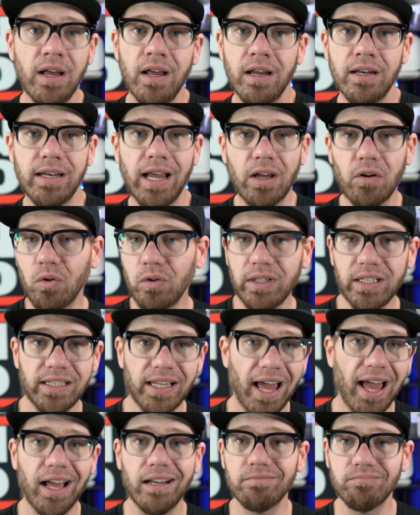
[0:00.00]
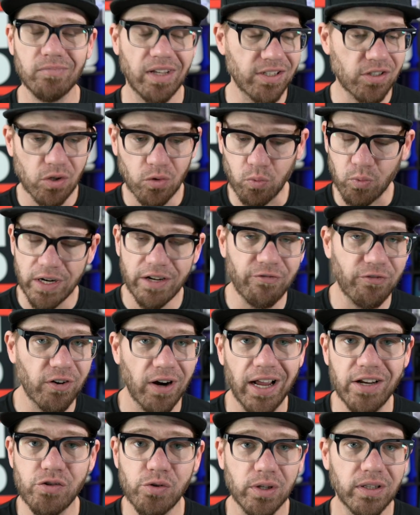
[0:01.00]
Not only that, it's great for
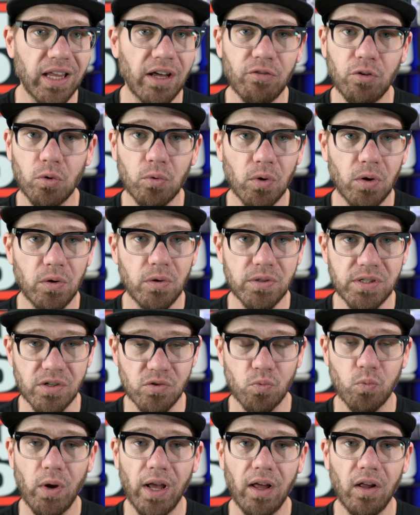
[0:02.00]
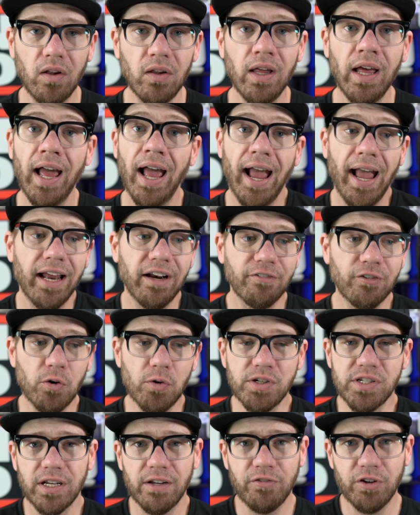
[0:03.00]
entry level roles as well. And of
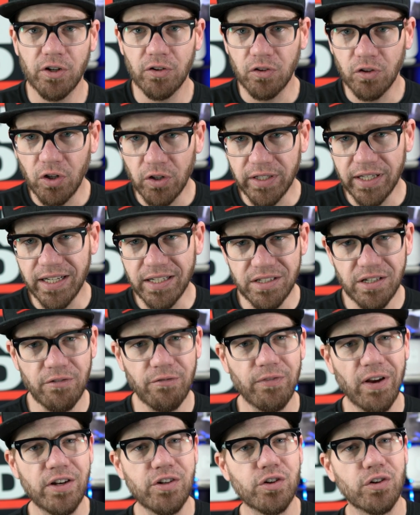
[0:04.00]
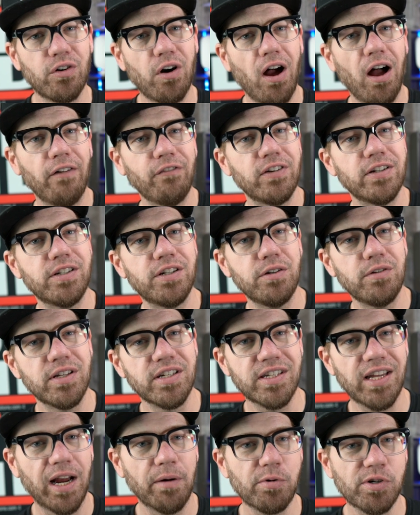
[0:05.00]
course, if you're looking to venture off into the
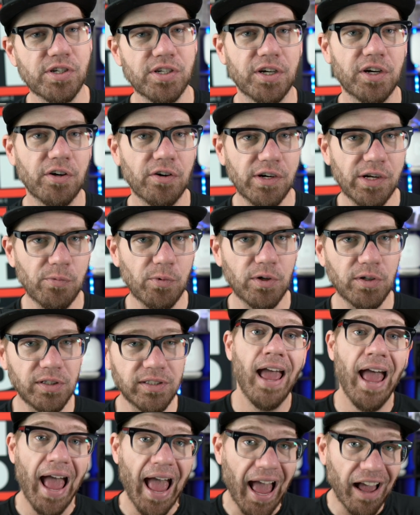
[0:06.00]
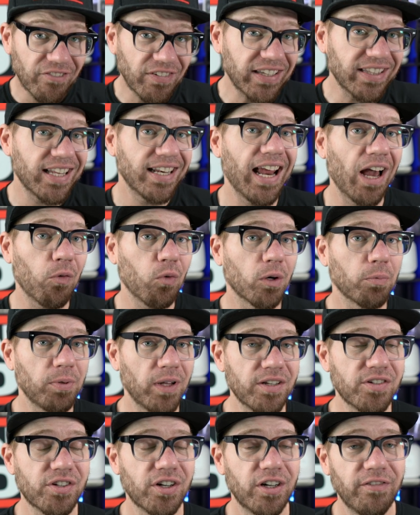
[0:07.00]
cybersecurity world, having the Network
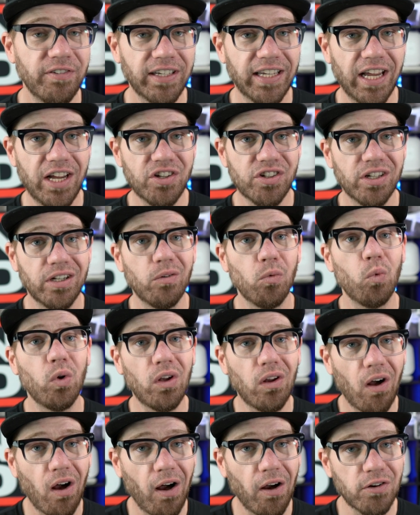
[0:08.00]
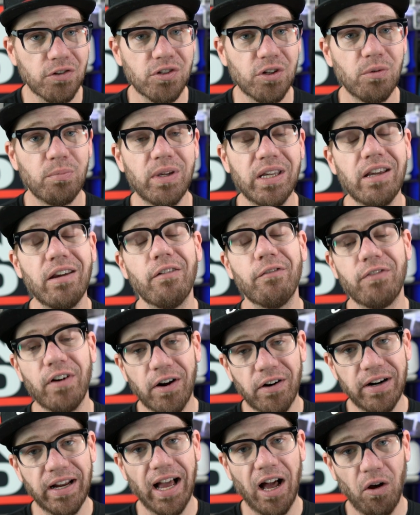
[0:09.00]
Plus certification will also be
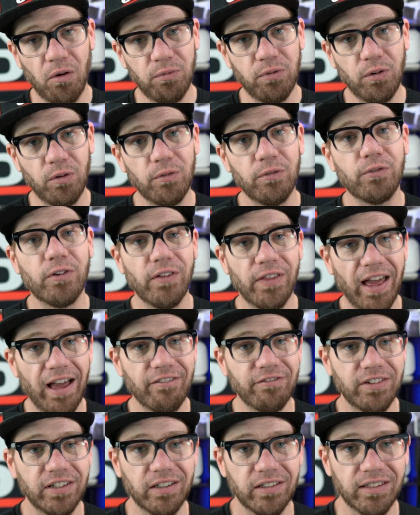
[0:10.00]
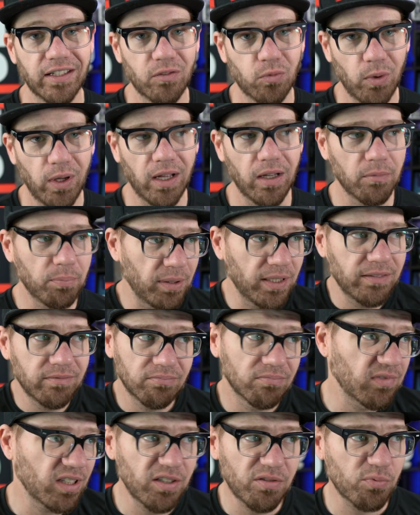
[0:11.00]
very helpful for that field as well. But
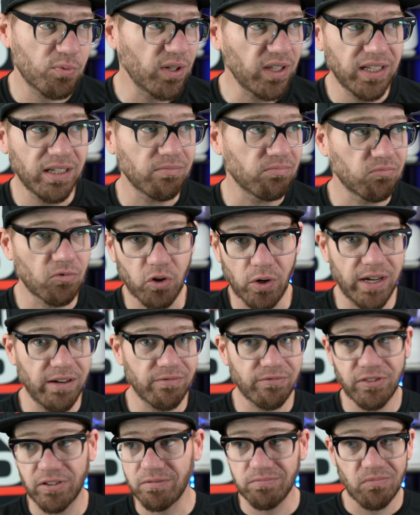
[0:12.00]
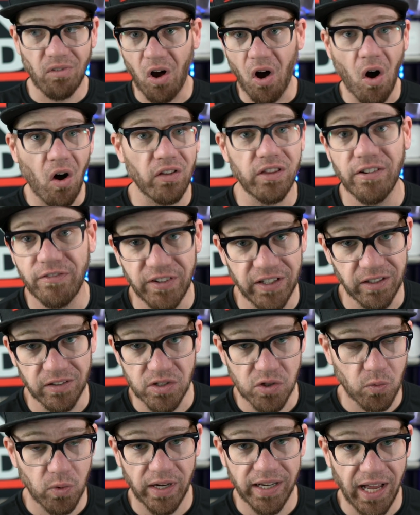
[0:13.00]
it's really great for all the fields,
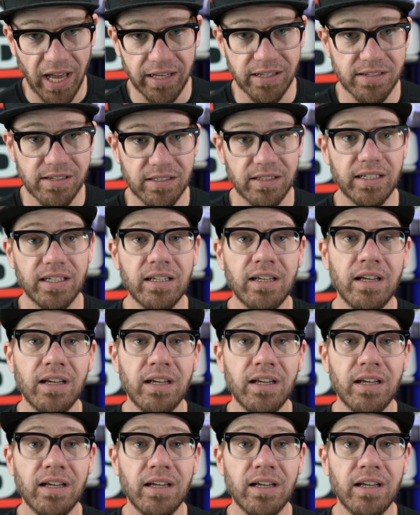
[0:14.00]
quite honestly.